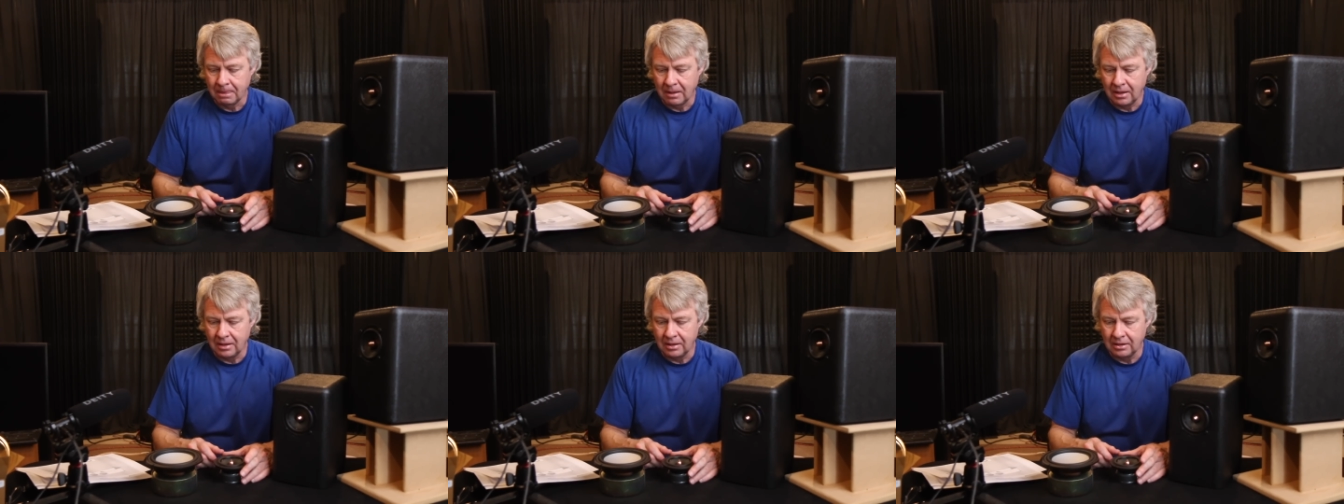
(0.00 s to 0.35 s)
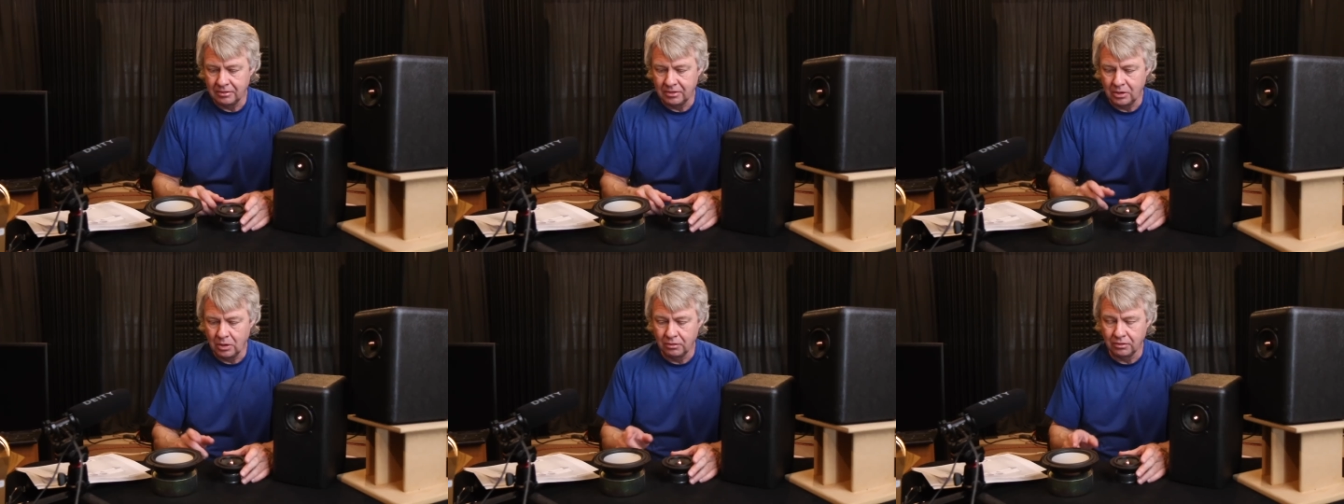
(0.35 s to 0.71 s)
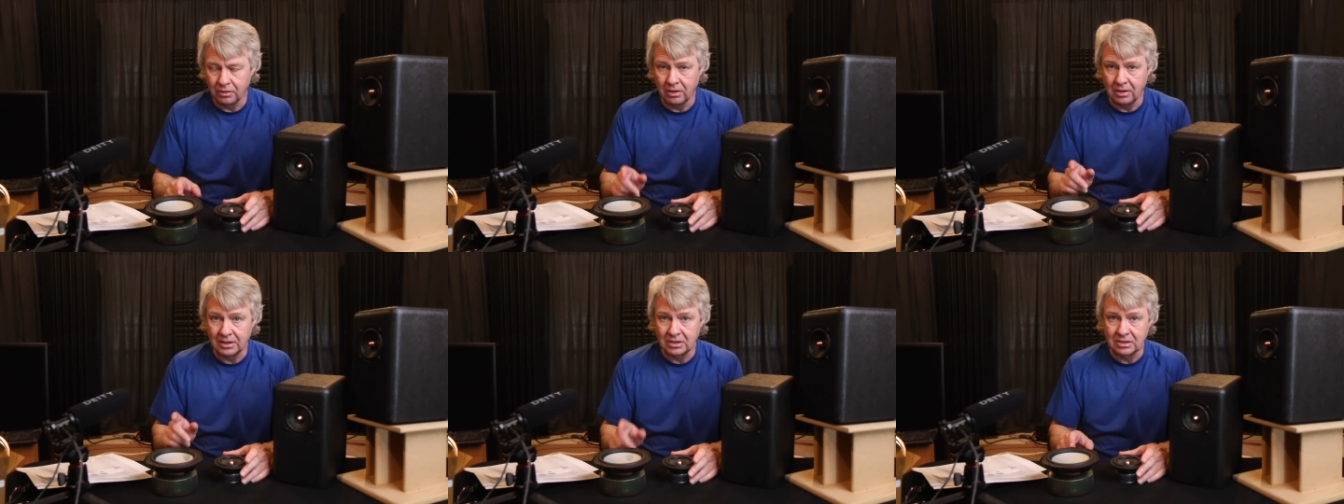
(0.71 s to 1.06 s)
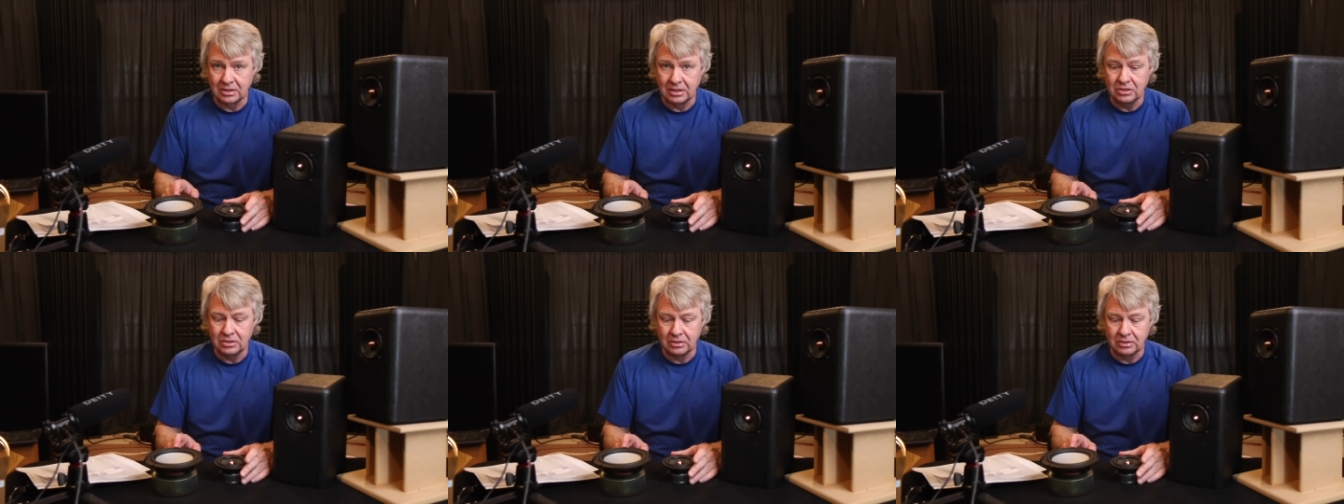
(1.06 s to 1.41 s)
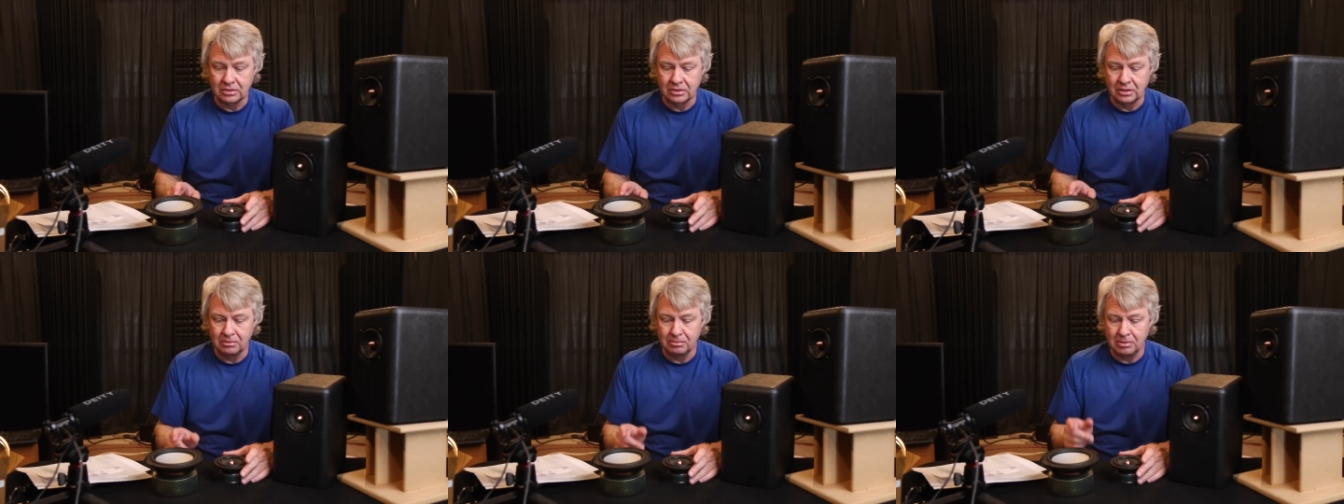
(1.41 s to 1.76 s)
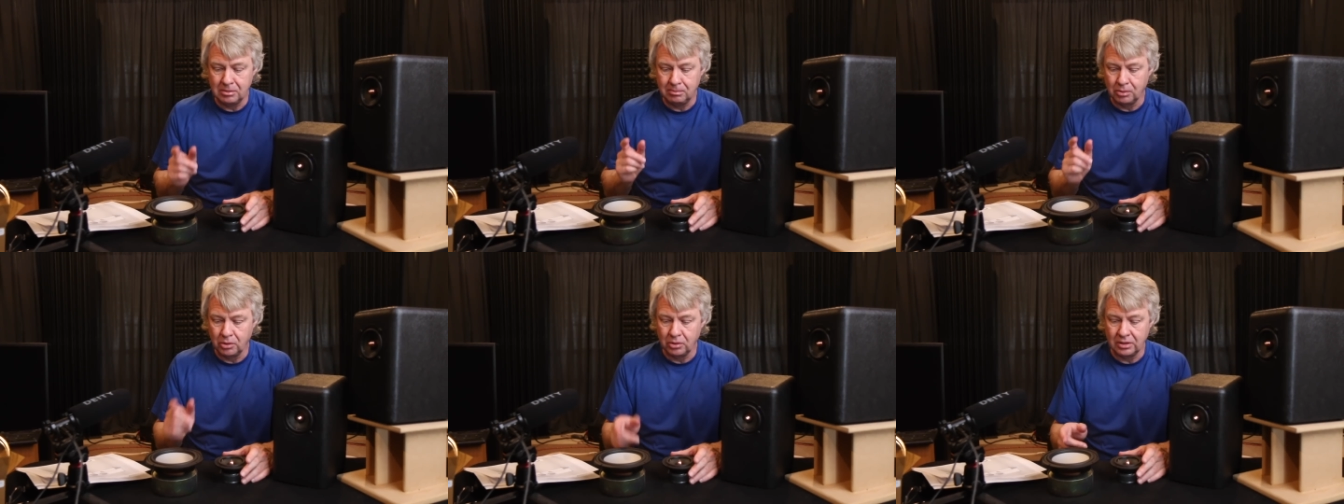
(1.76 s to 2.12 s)
the overall extension is going to
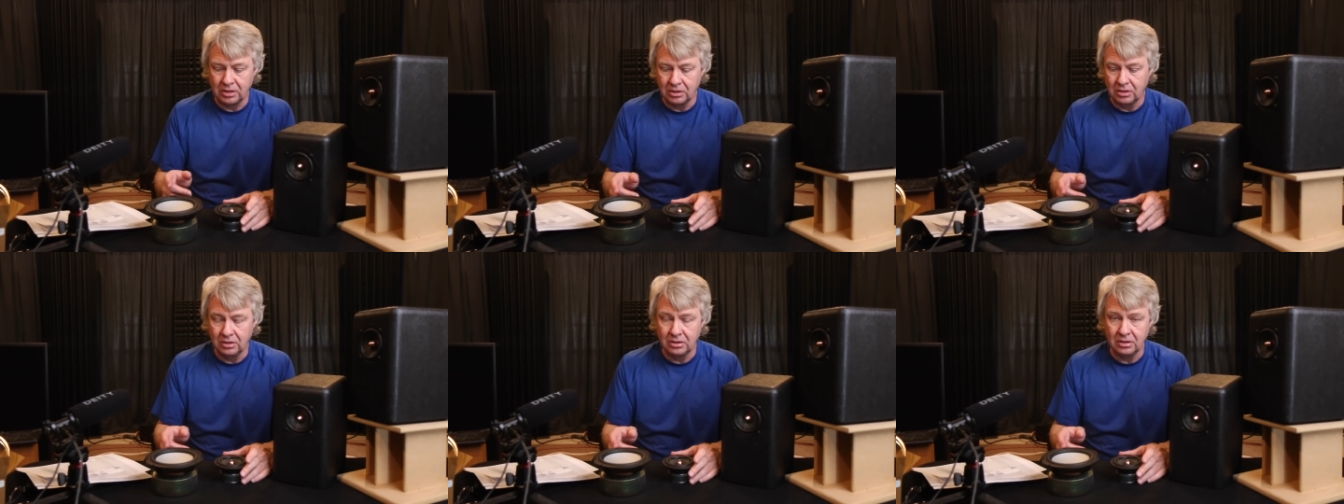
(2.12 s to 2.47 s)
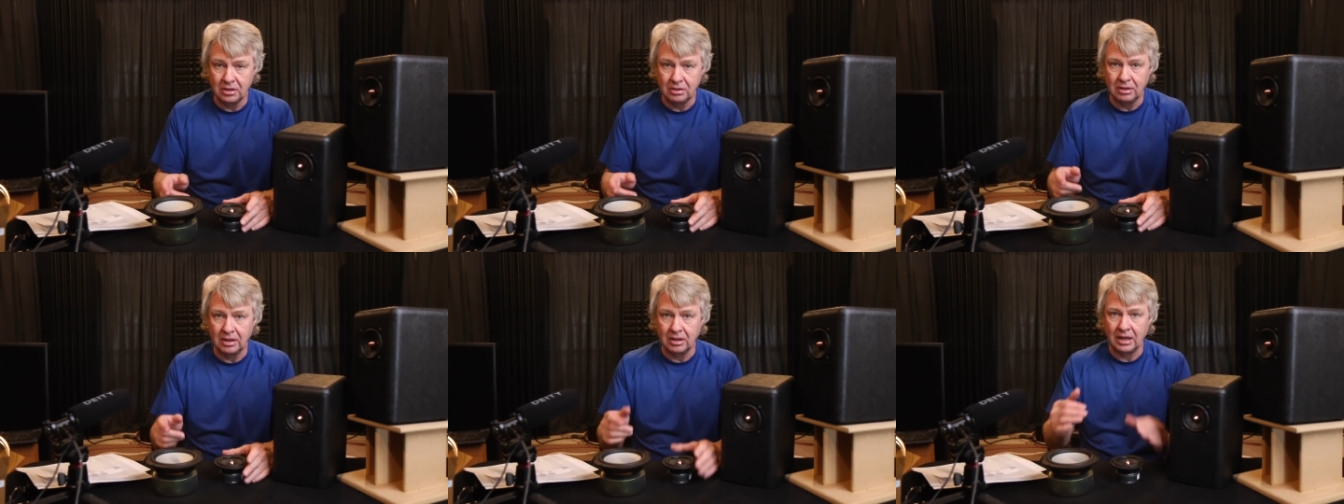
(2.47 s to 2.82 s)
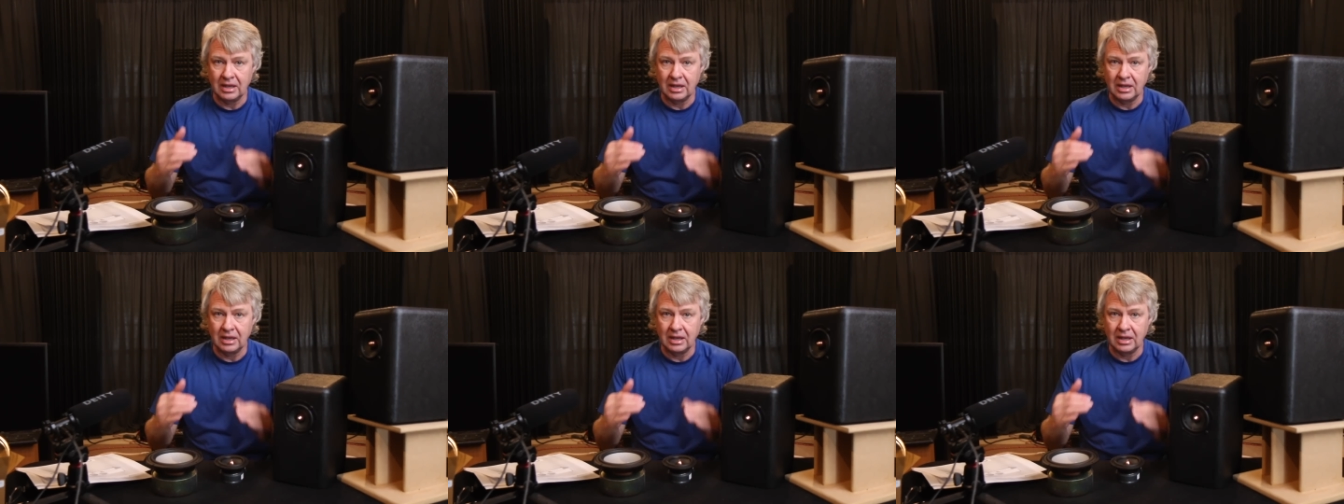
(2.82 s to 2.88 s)
be pretty good